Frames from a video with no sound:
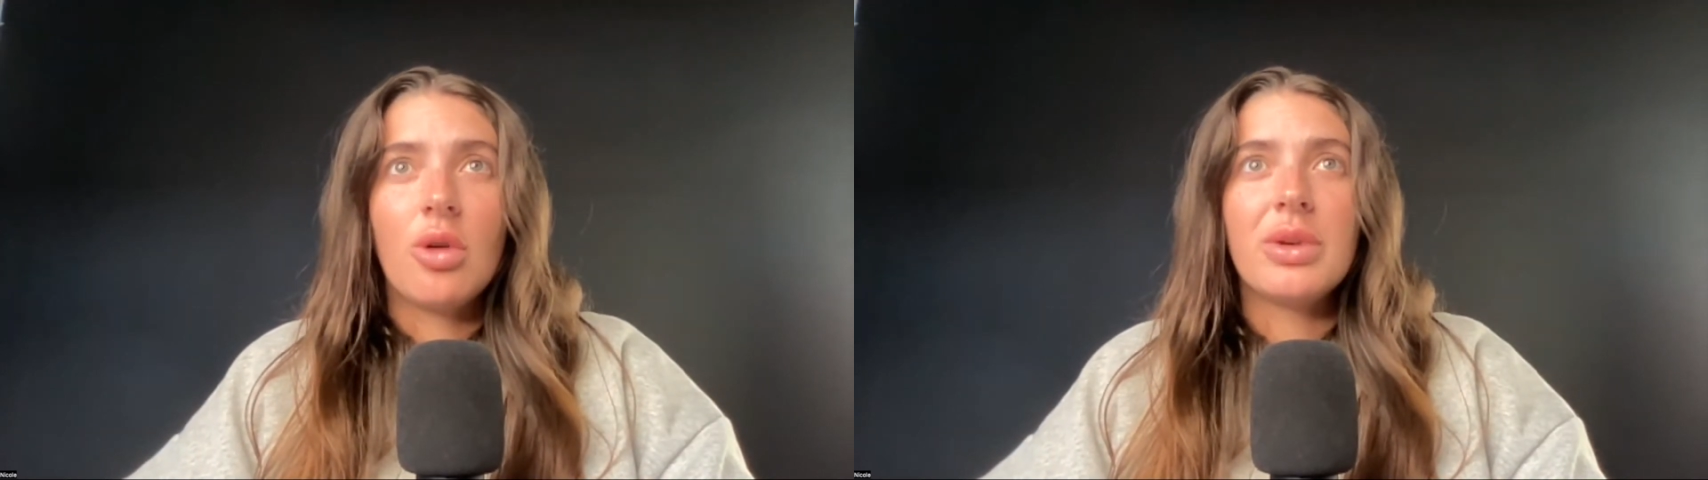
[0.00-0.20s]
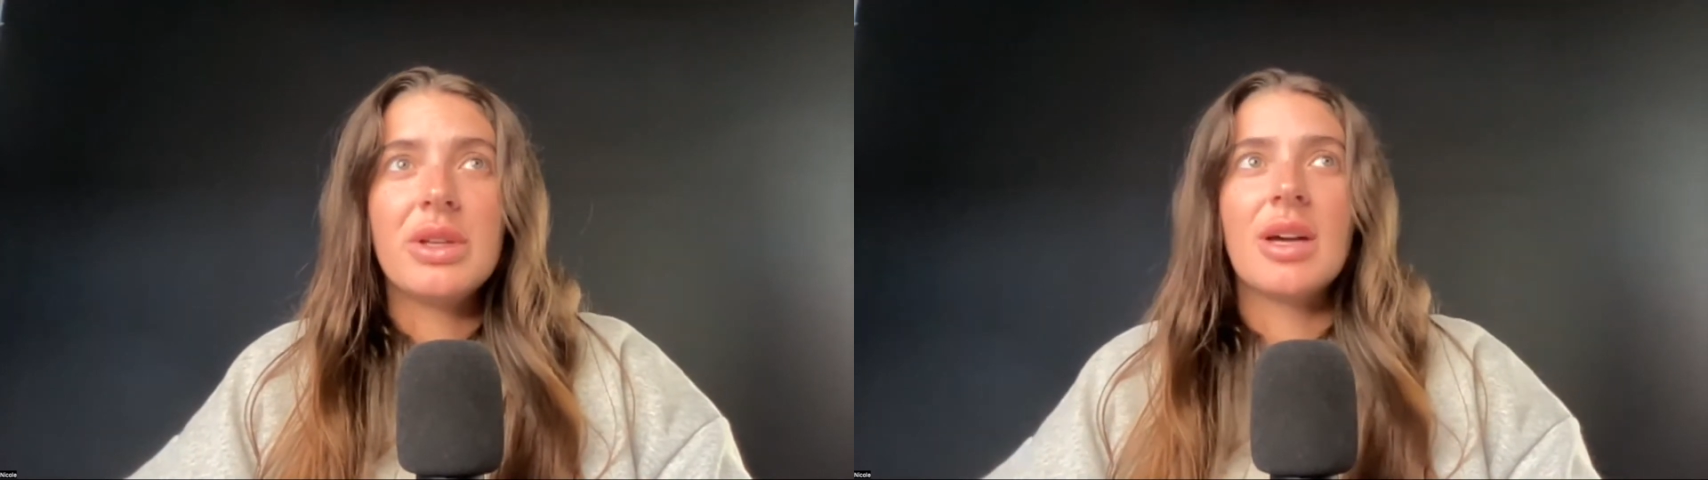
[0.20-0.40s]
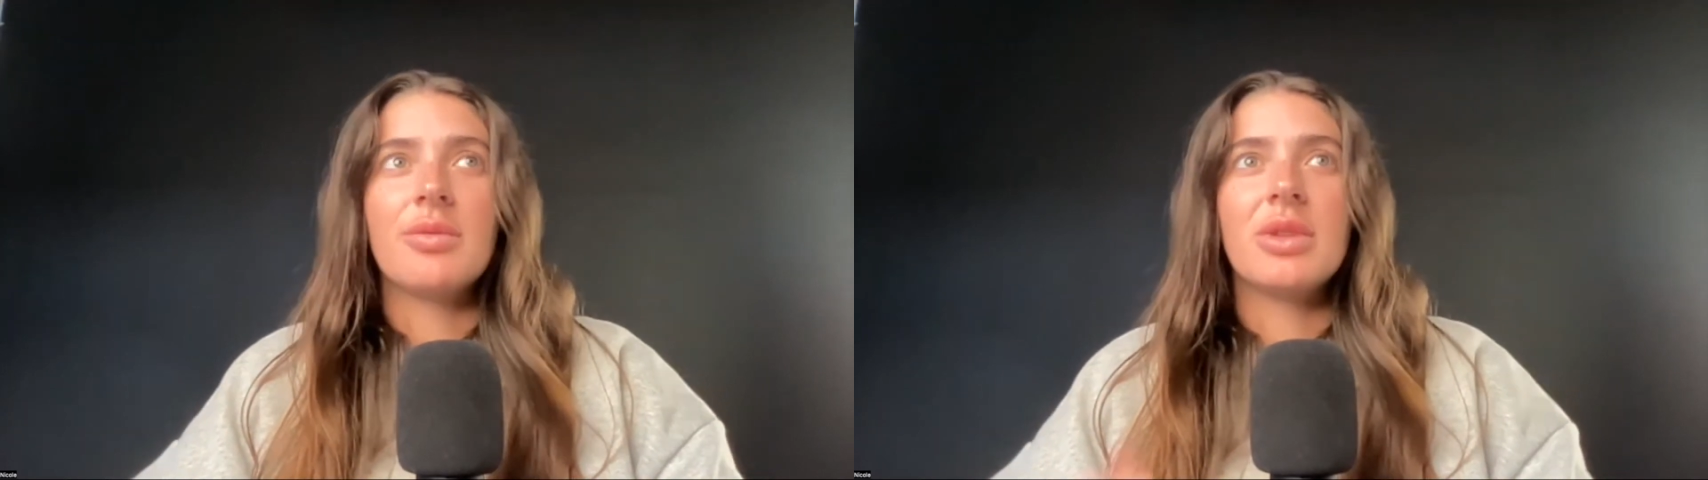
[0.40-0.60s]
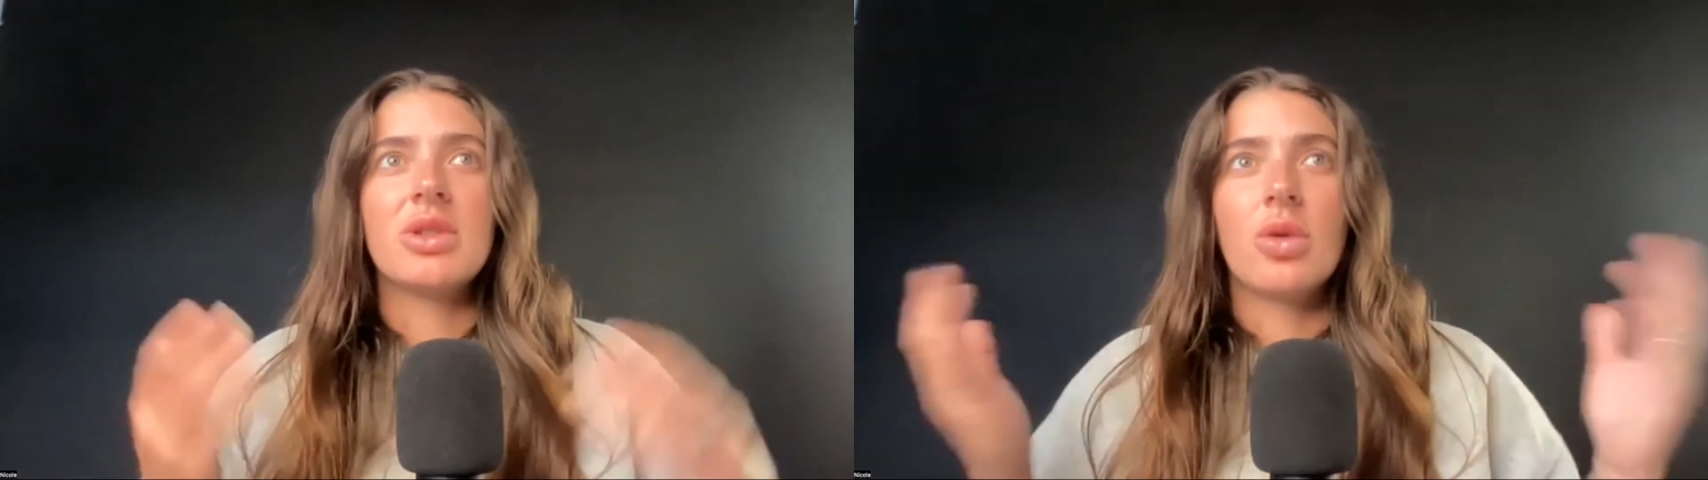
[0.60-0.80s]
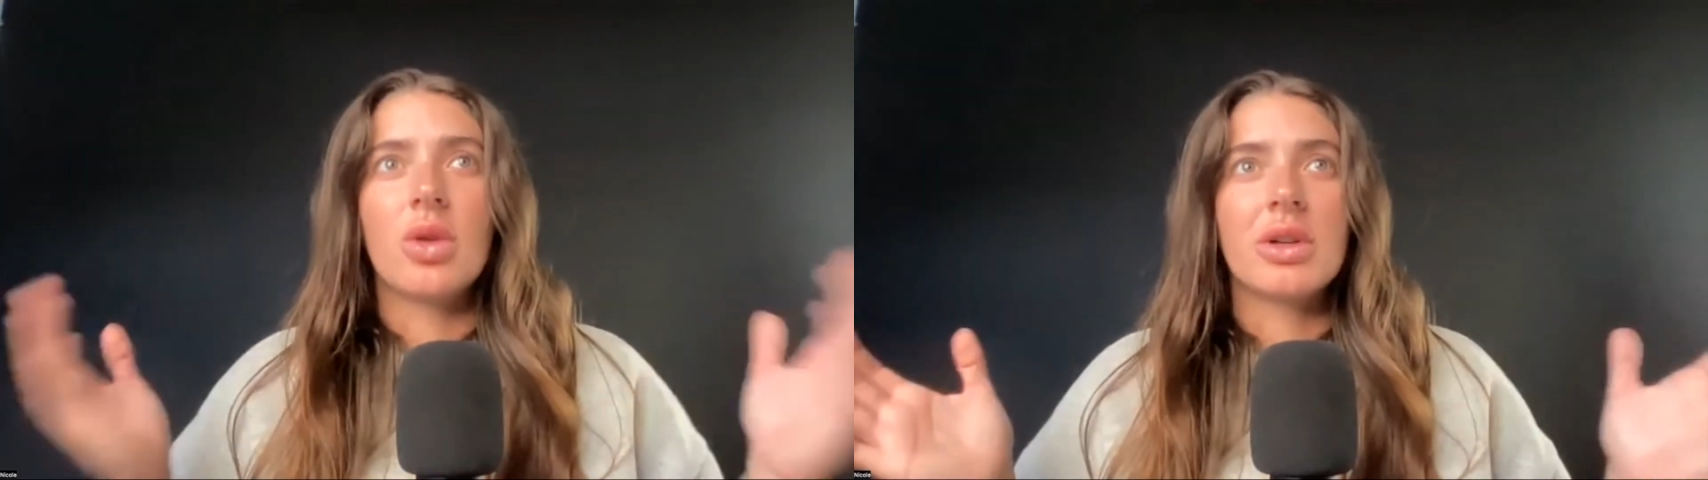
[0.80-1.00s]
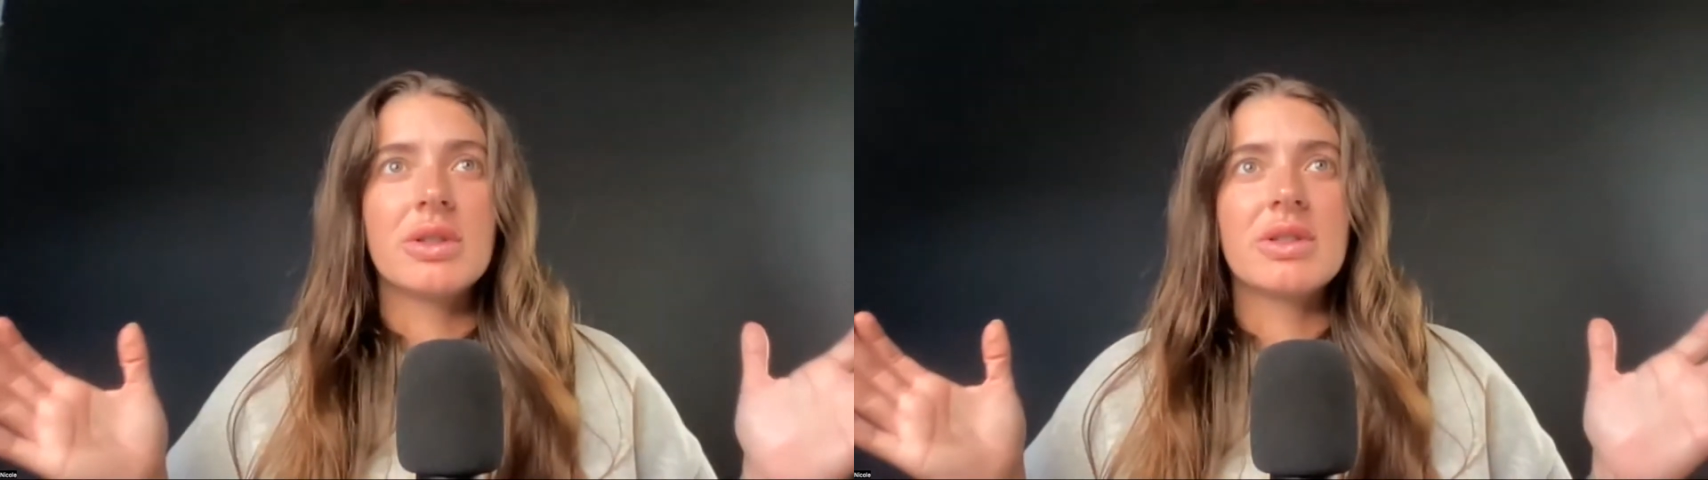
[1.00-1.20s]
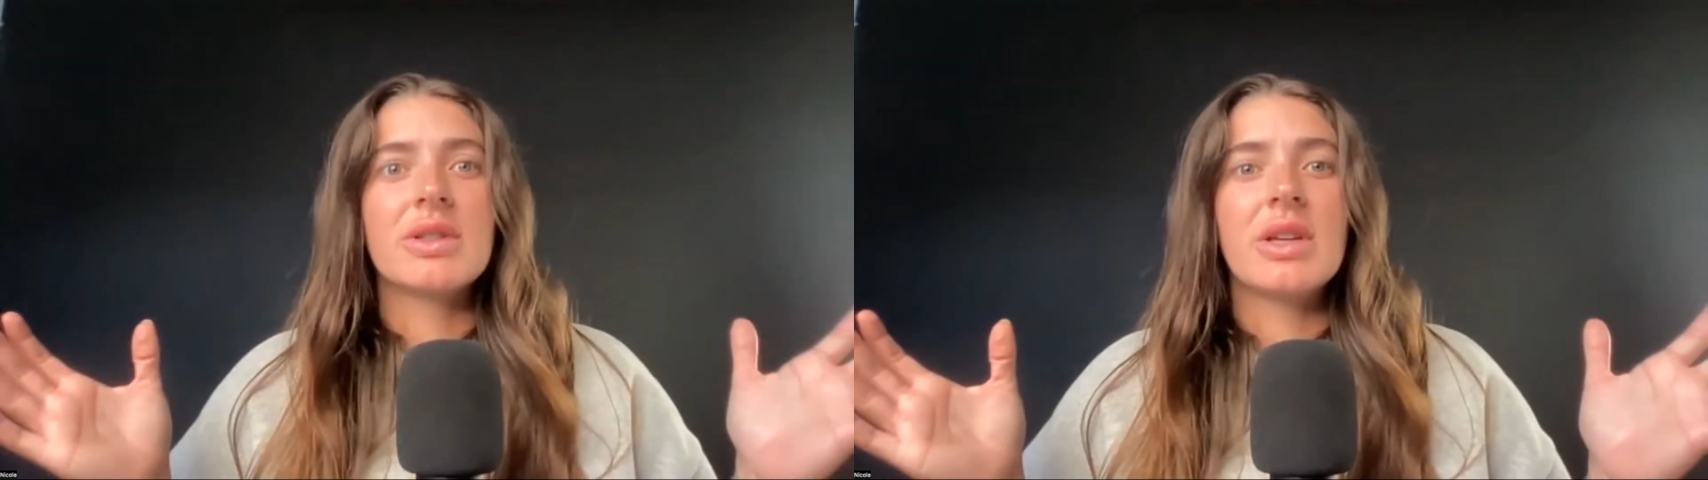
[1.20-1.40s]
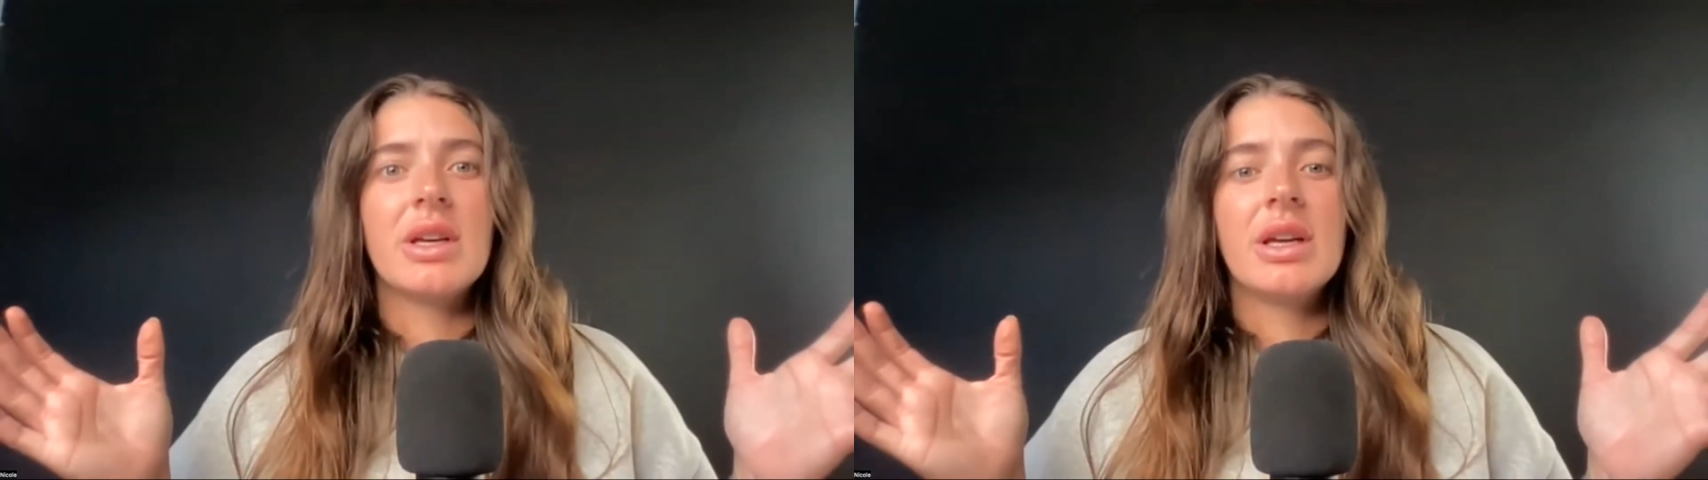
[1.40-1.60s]
opens up the
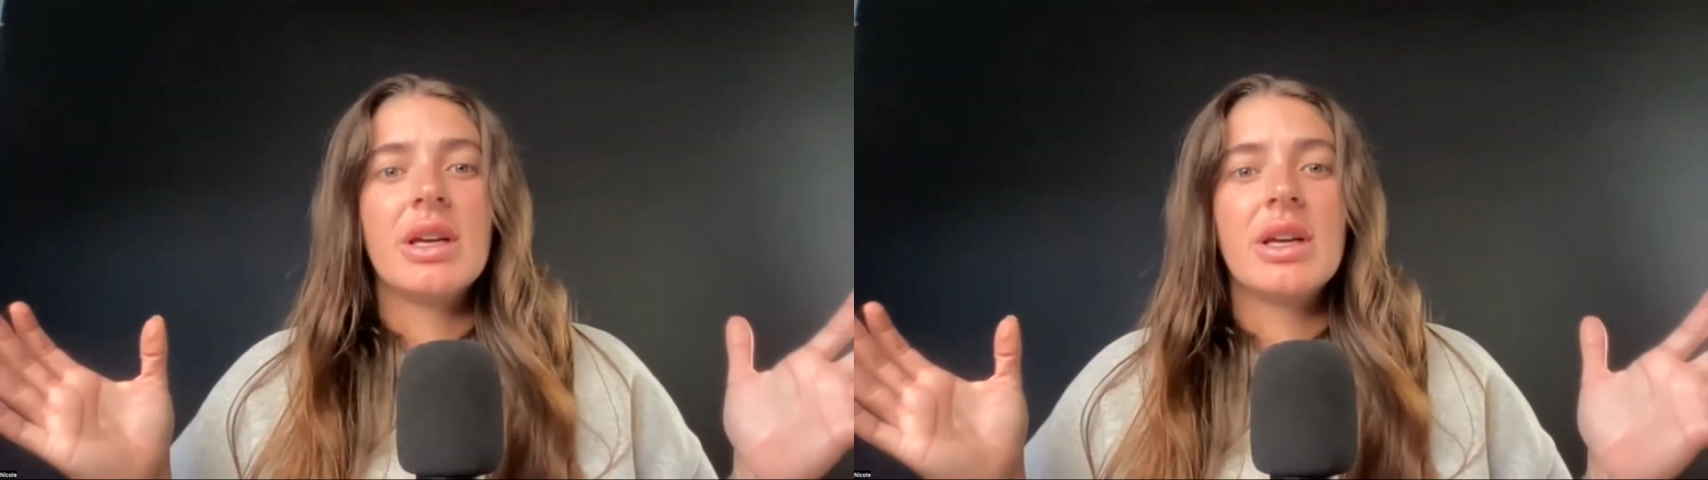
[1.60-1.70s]
doors